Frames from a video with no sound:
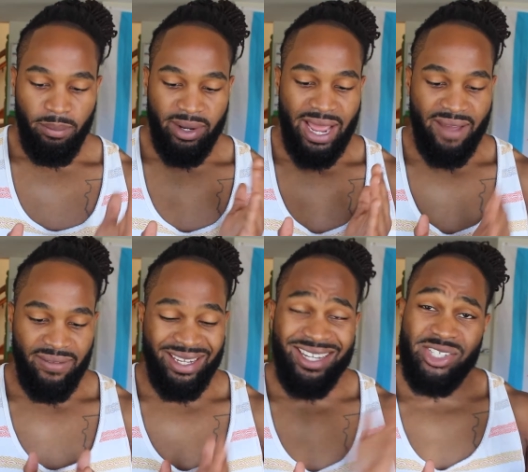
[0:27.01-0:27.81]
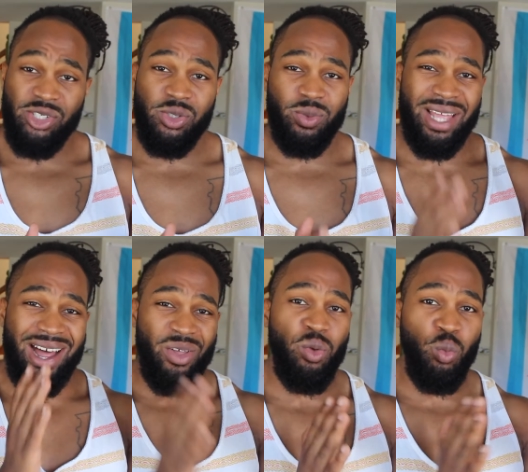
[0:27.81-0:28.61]
but having issues with
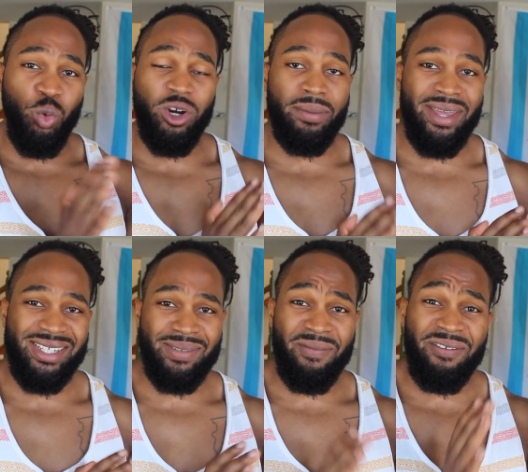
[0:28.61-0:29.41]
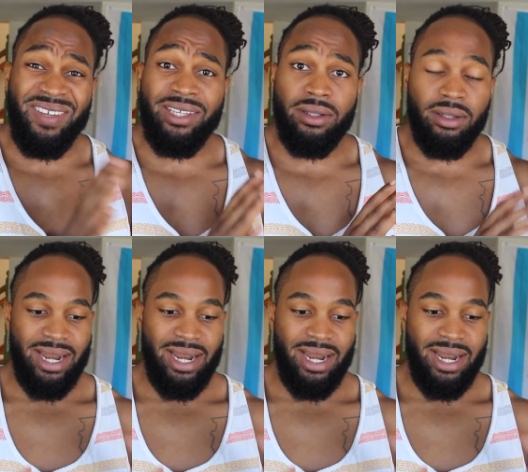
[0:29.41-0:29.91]
how the work makes them feel.